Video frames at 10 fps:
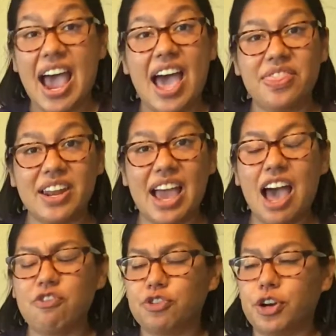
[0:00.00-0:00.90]
And then
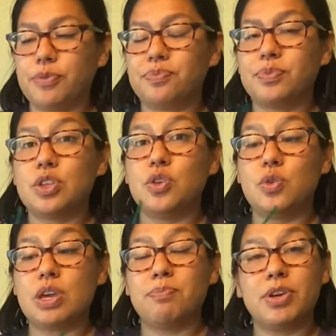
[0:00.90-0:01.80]
after,
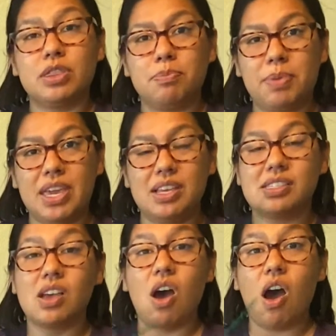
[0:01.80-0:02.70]
you can put the
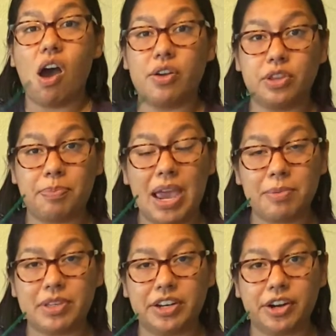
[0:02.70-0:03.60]
beads on the
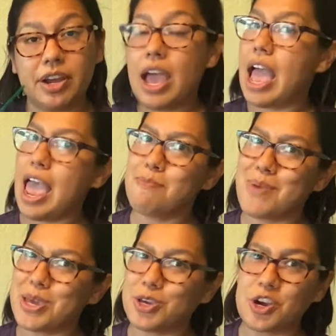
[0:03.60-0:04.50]
pipe cleaner and
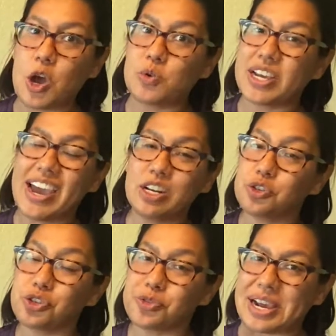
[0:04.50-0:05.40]
make your own kind of
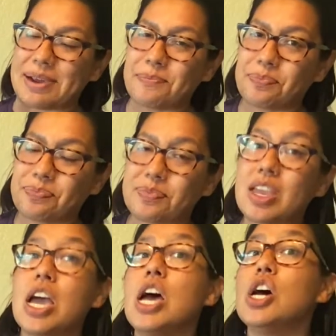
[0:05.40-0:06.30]
jewelry.
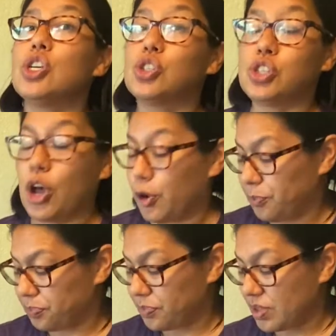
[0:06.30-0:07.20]
So
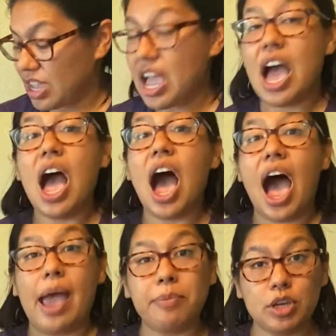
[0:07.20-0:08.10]

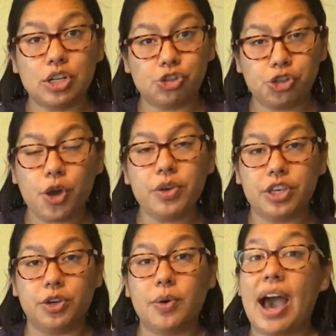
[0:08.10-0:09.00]
I'm gonna show
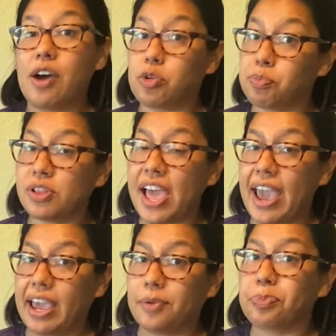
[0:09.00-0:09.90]
you how to
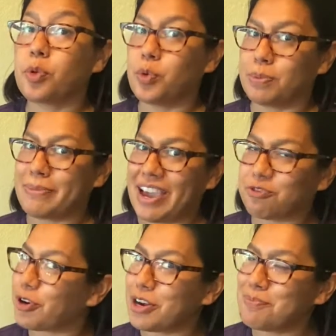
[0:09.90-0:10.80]
play with my
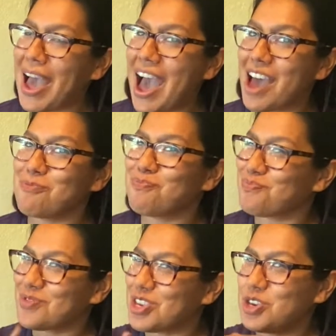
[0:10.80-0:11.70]
friend Matt.
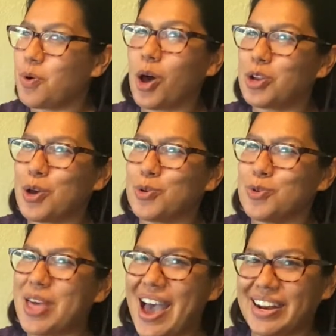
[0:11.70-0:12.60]
You all know who
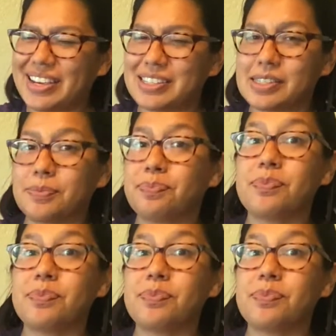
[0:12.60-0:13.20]
that is.